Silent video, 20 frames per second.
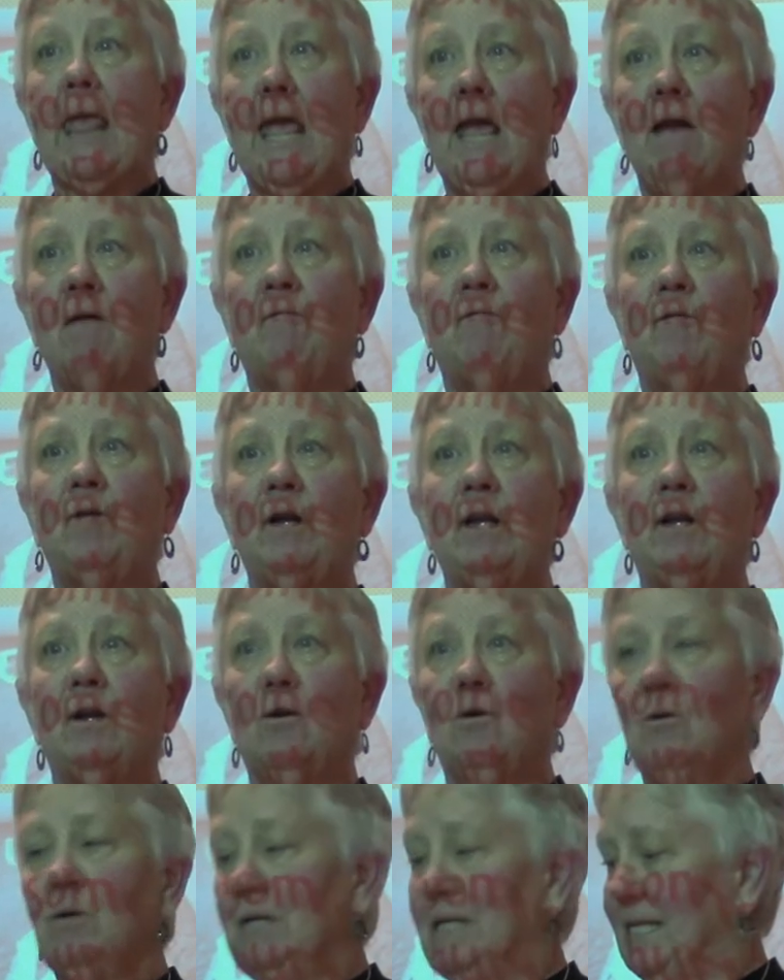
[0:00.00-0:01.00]
Every
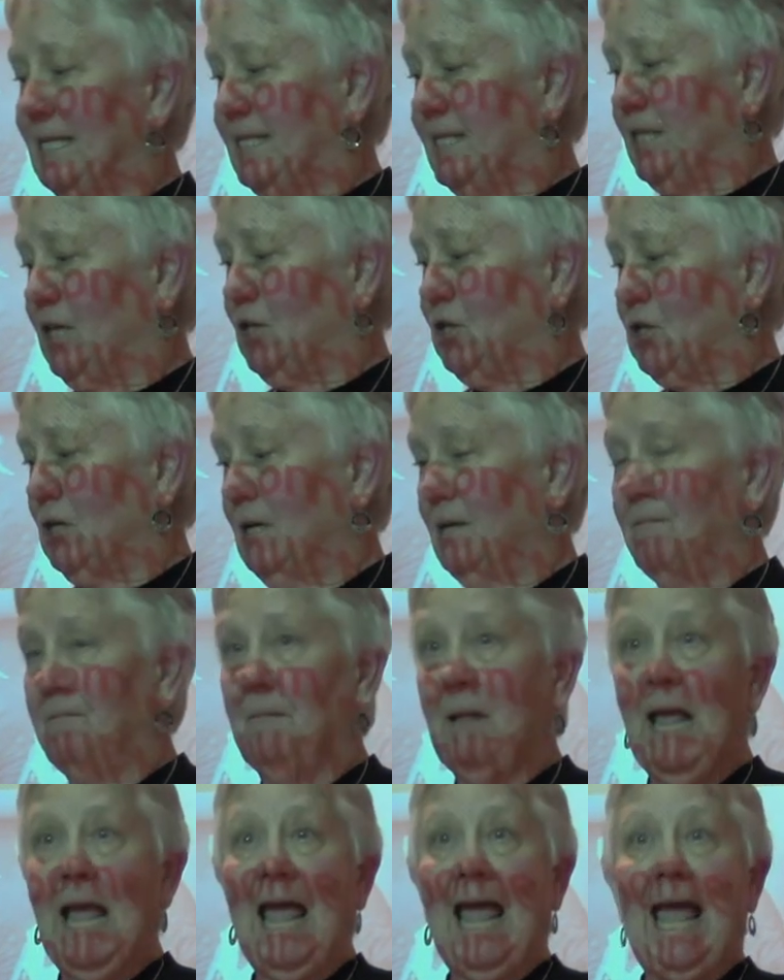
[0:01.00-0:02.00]
good
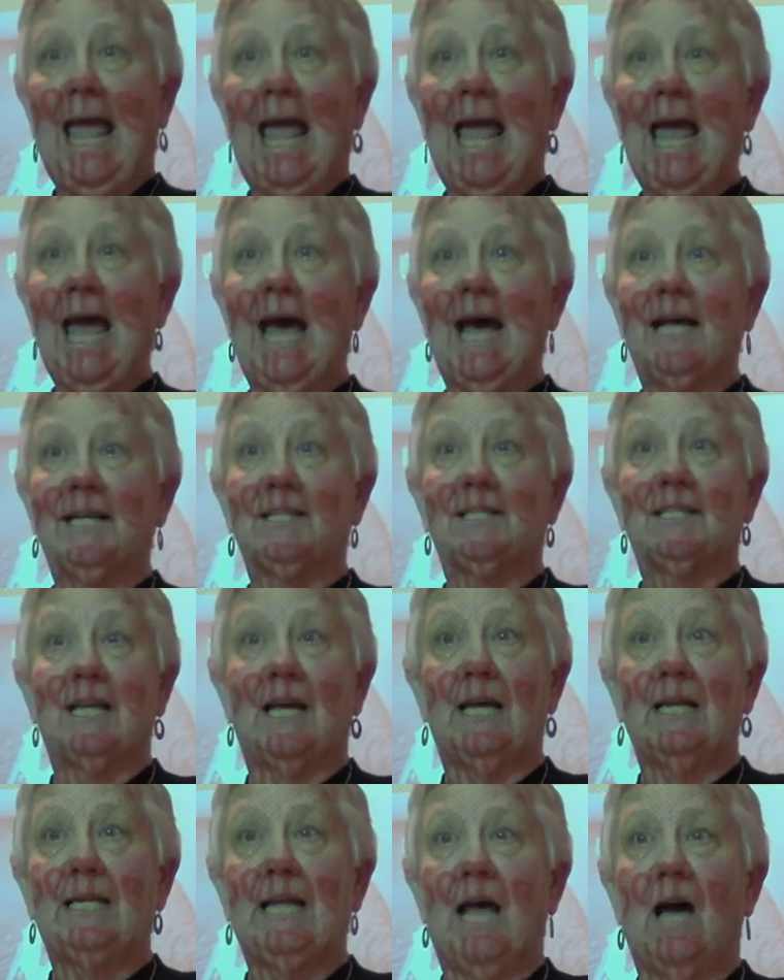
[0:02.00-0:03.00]
decision
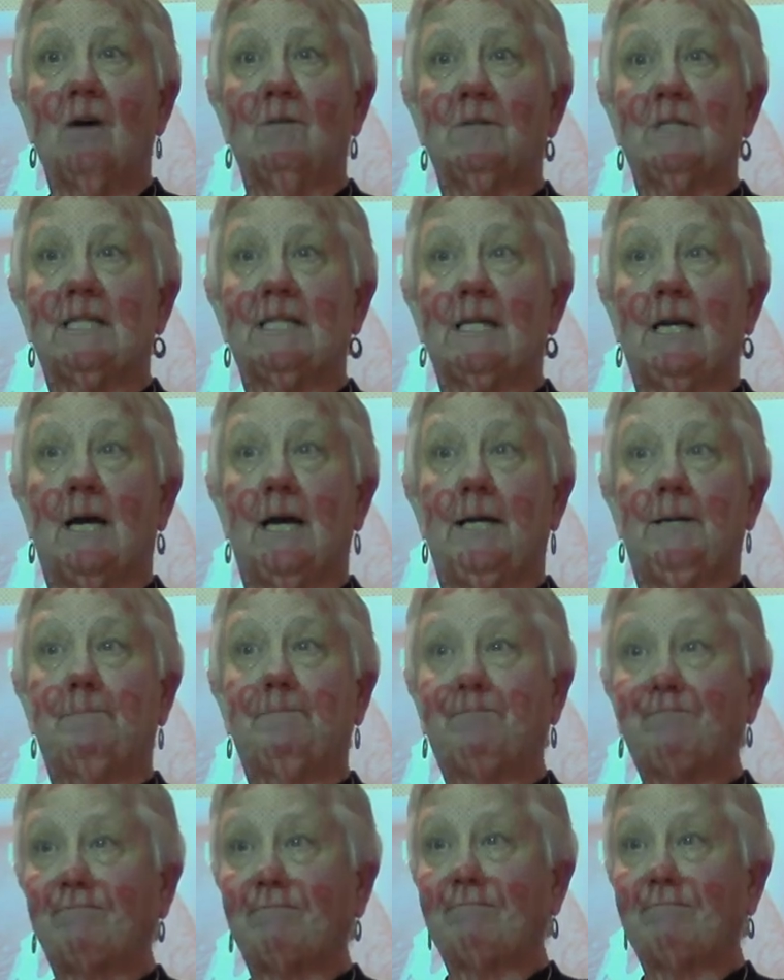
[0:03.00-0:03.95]
has a downside.